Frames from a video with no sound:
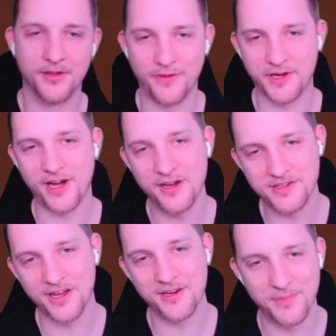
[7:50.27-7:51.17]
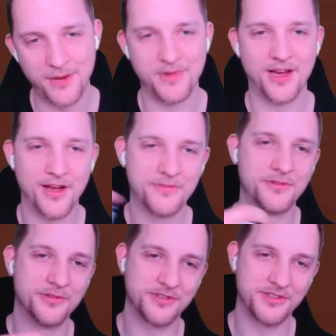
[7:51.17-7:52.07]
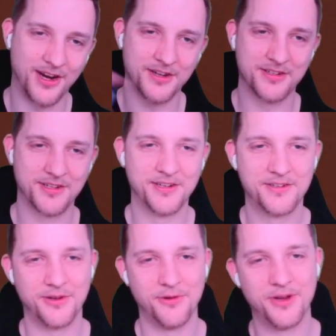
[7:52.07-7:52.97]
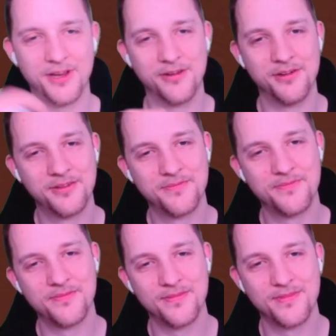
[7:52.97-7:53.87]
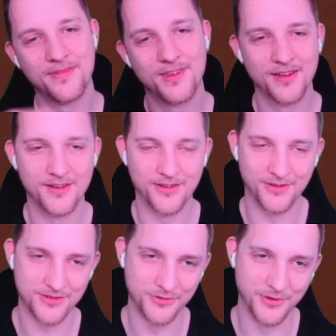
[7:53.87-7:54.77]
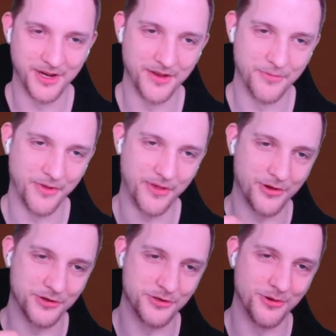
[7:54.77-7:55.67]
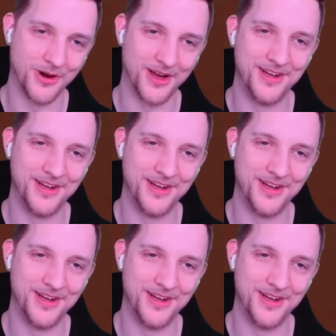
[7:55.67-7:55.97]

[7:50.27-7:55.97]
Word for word: if I can't get it, maybe I have to start going... doing it with the controller.